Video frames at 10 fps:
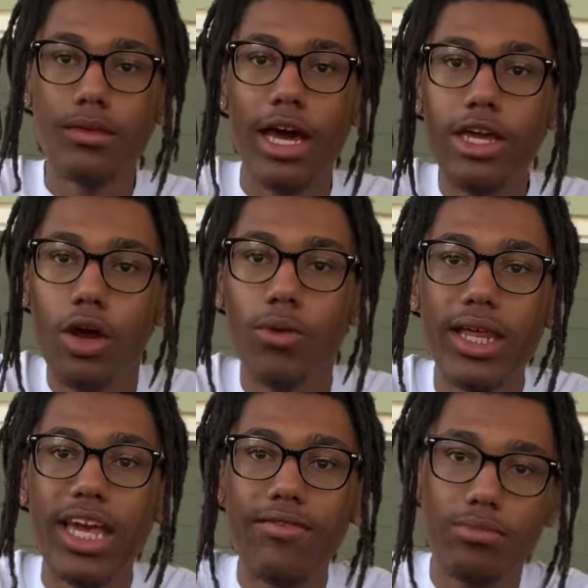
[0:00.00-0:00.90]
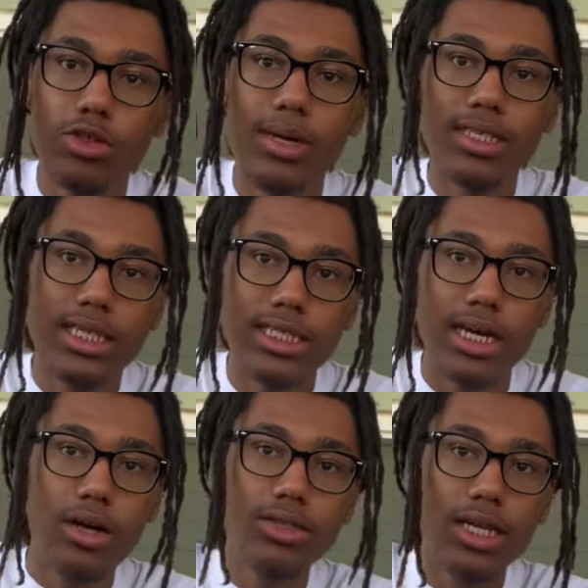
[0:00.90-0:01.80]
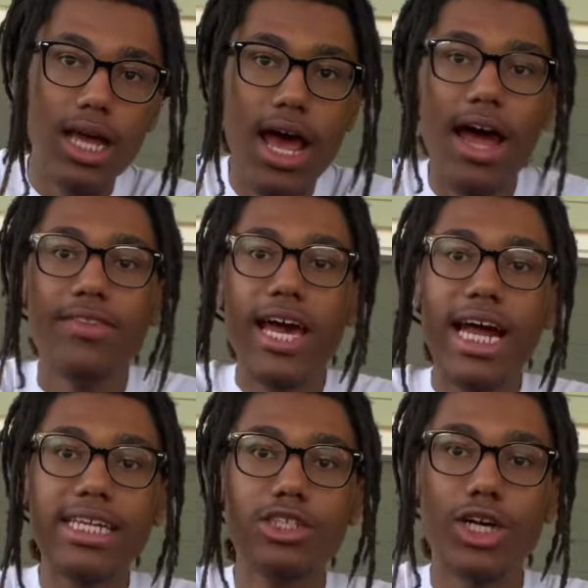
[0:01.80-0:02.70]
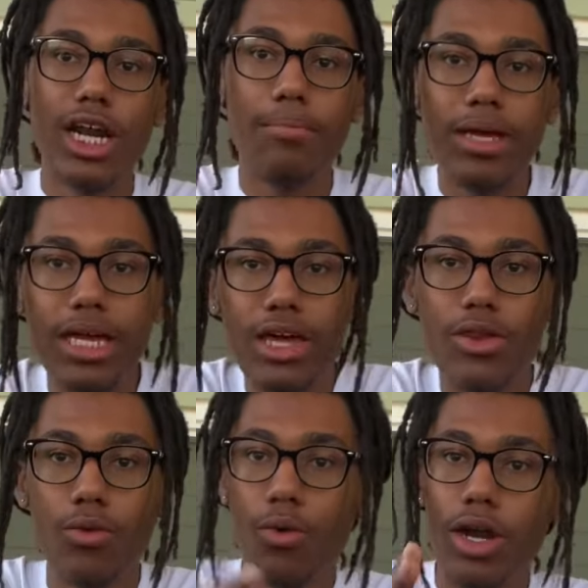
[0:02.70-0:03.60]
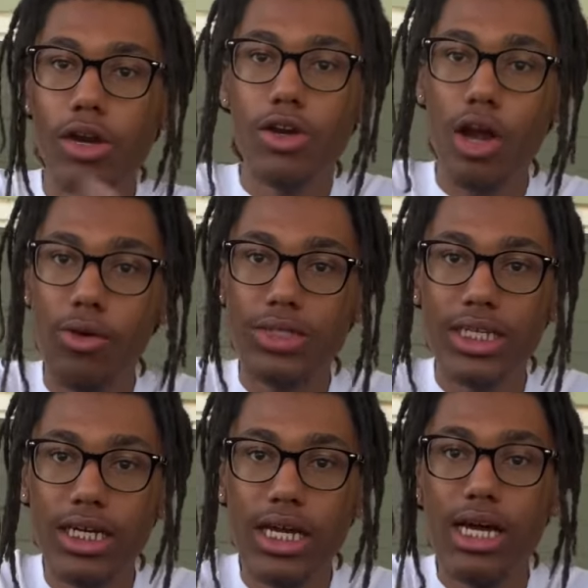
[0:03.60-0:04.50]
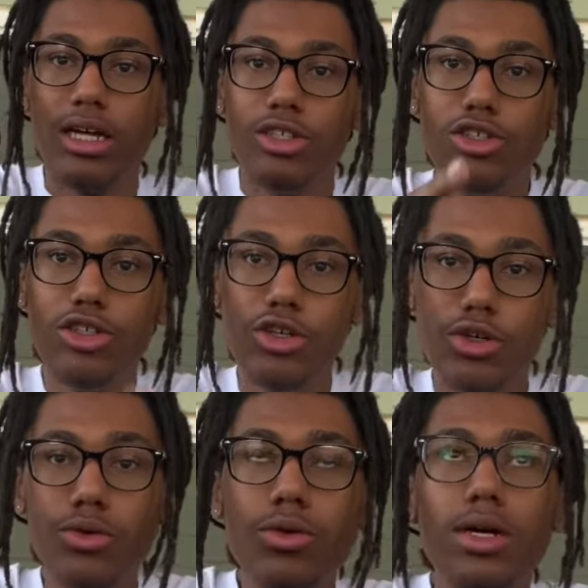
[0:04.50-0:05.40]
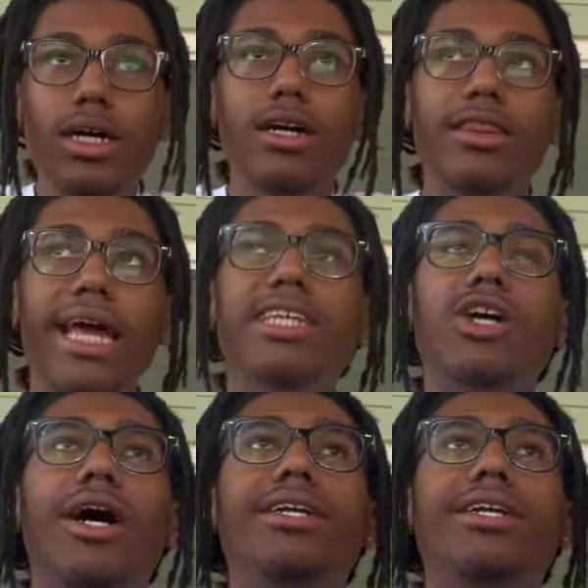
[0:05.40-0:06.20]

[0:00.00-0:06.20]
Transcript: and you don't really give them too much details, they like to try to be either one, nosy, two, they try